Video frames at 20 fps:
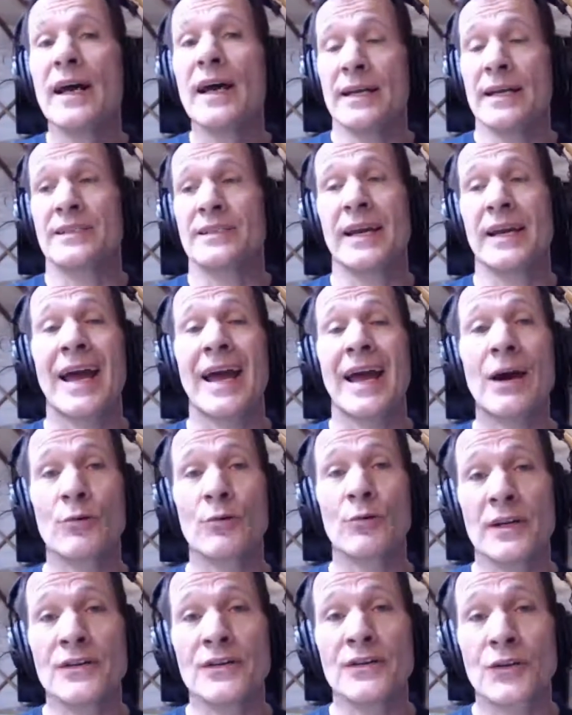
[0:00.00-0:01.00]
it's in
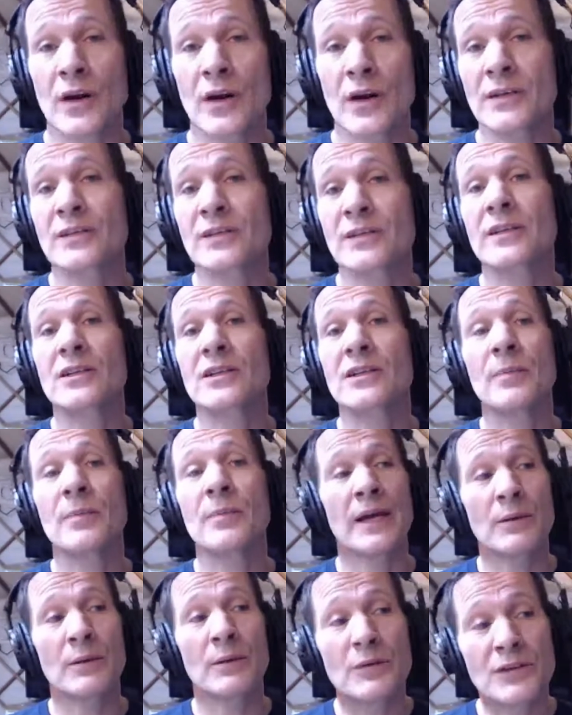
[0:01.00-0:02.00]
our interest to
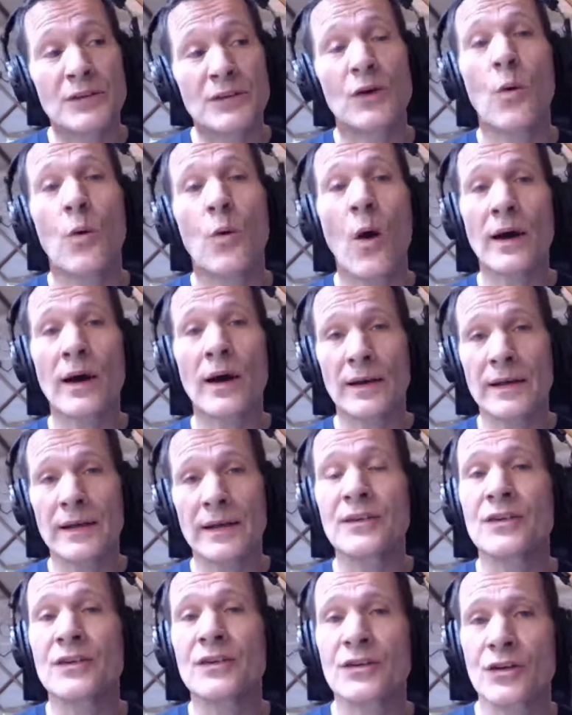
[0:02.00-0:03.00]
be able to quietly
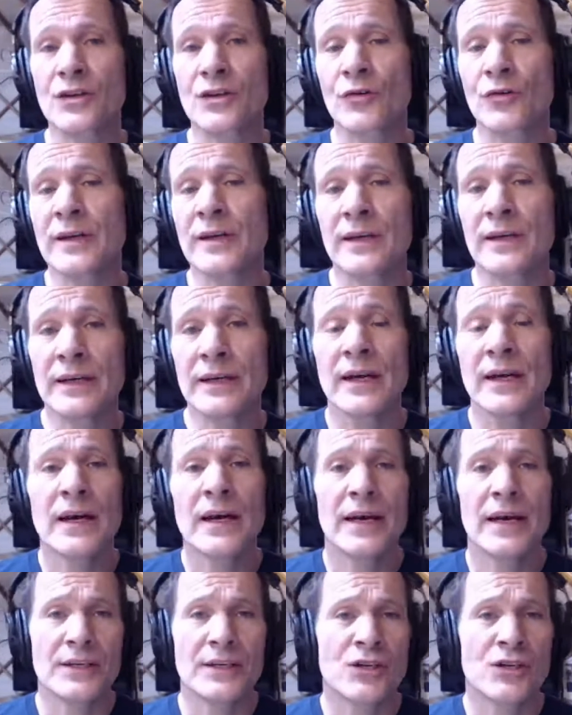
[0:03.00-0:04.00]
and discreetly
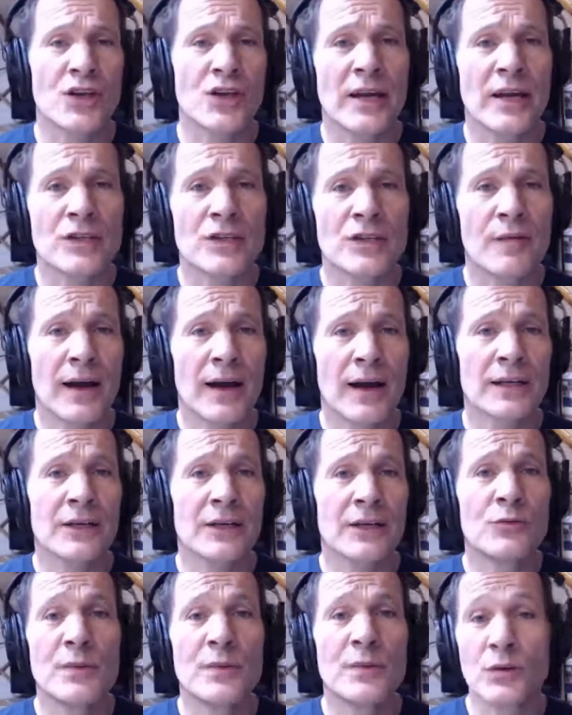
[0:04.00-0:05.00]
exchange
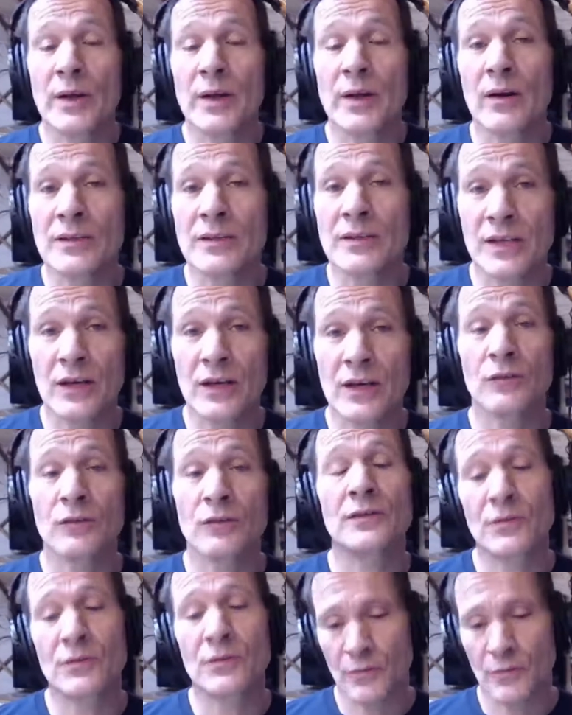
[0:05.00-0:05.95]
value between ourselves.